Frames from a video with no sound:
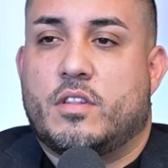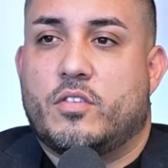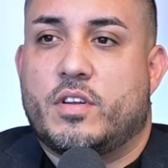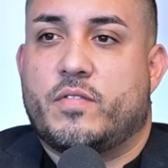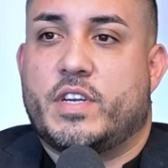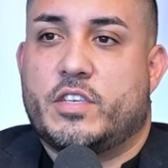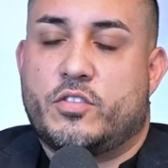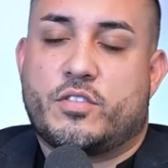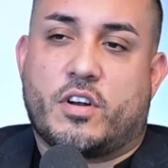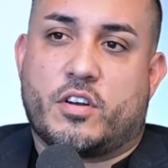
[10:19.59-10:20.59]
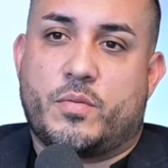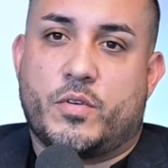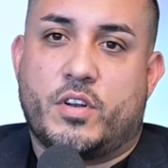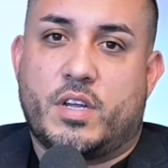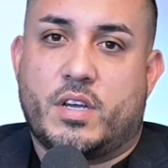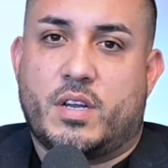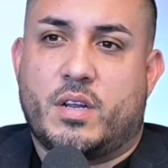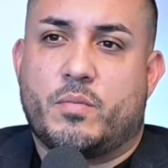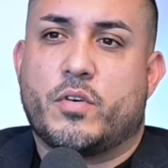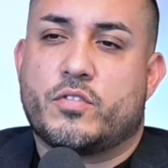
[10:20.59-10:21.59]
are different issues in our community,
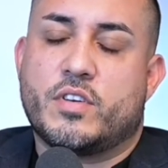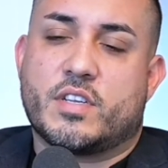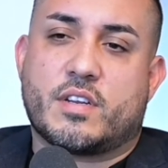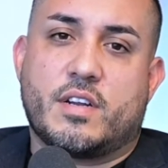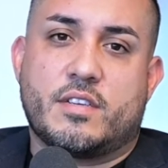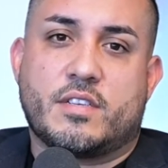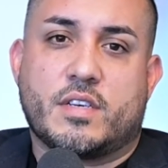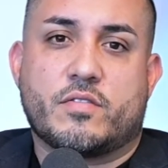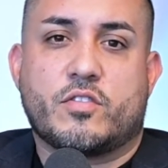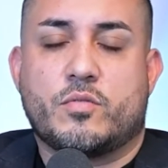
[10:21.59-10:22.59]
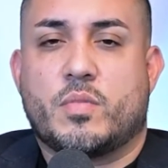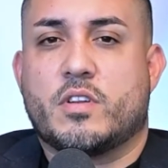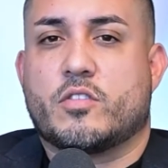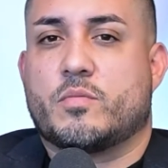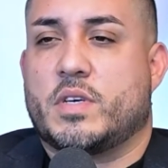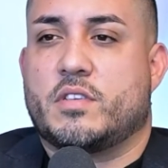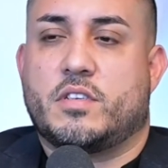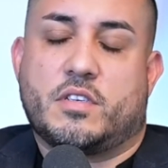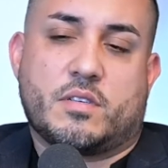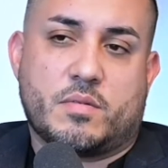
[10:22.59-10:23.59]
and poetry does lend itself to political
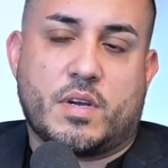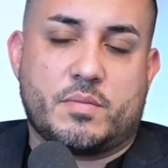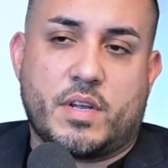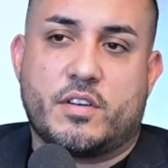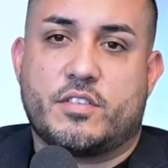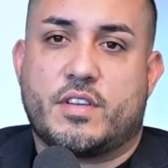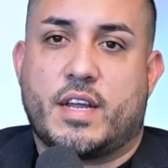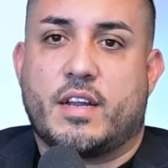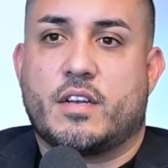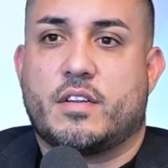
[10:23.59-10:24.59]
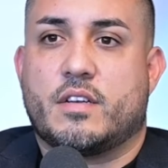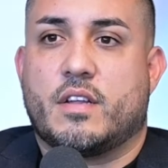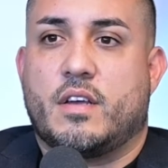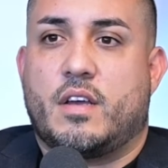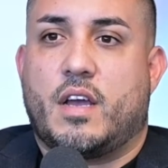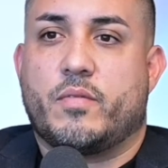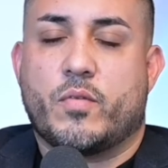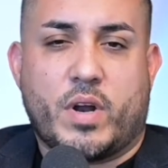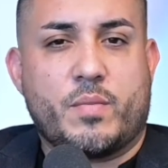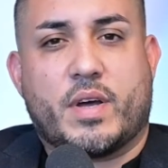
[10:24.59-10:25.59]
messaging sometimes. I understand that, and we
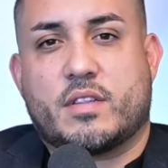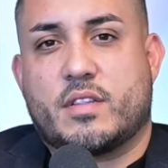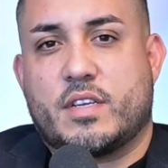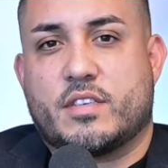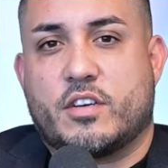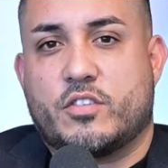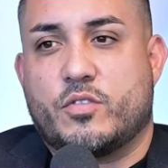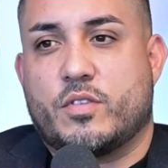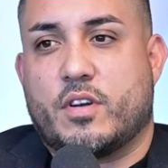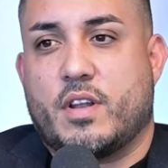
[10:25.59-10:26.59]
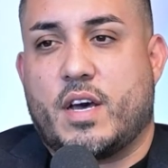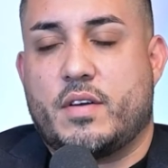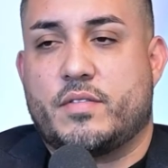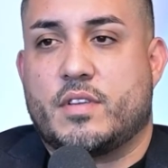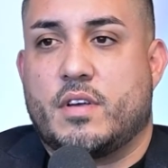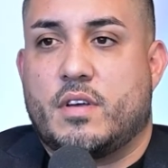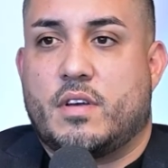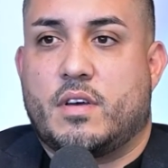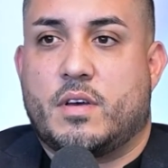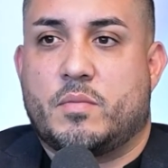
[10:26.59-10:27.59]
write about the things that are true in our lives.
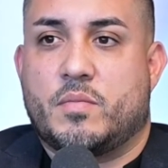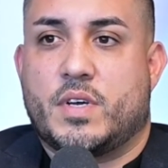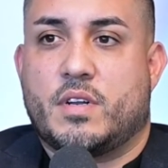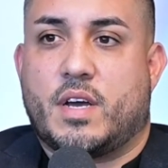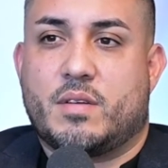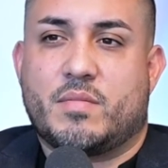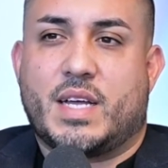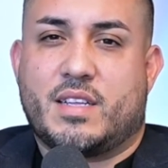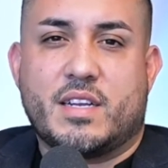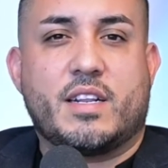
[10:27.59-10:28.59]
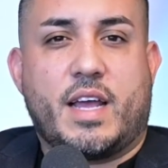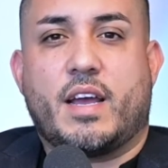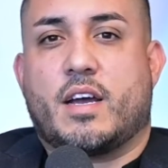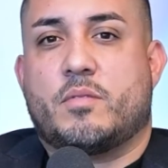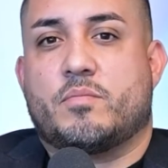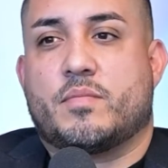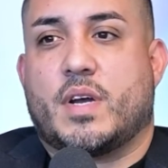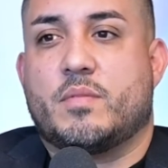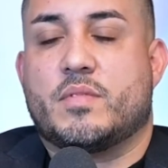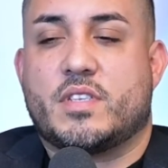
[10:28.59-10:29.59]
But at the end of the day, I'm
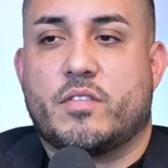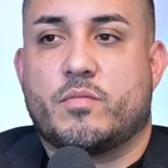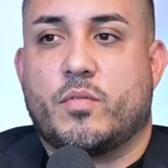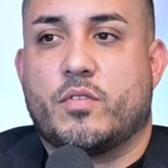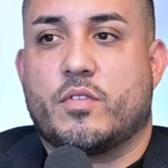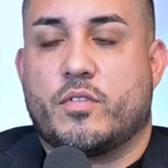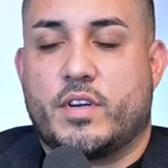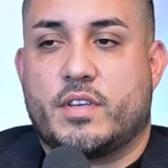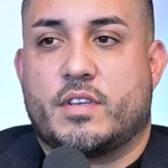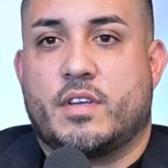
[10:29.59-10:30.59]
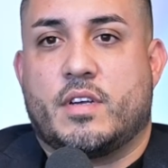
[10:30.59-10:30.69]
the 7th Poet Laureate,